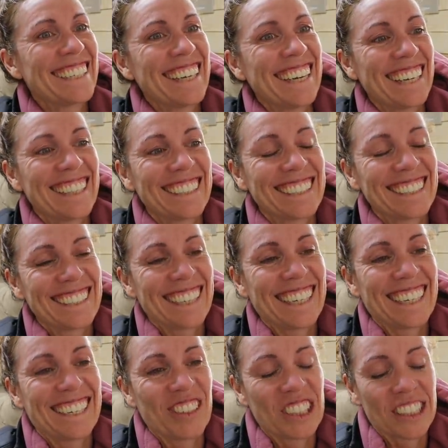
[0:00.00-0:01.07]
And
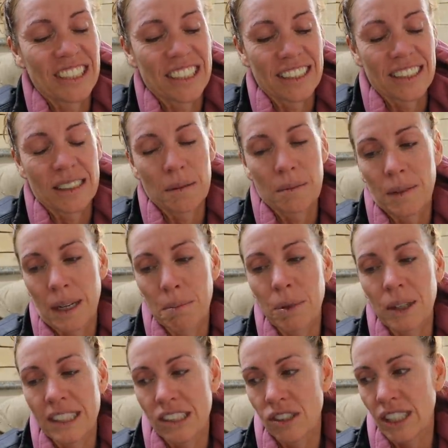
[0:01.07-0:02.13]
but she's on a
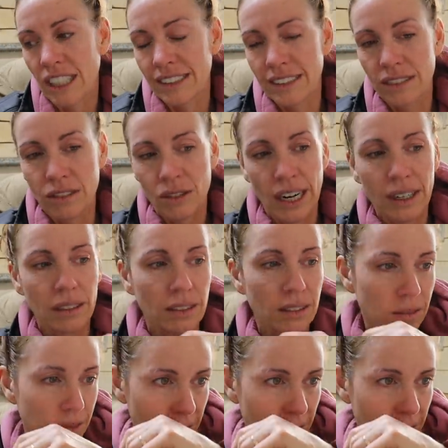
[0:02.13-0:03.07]
pretty strict drug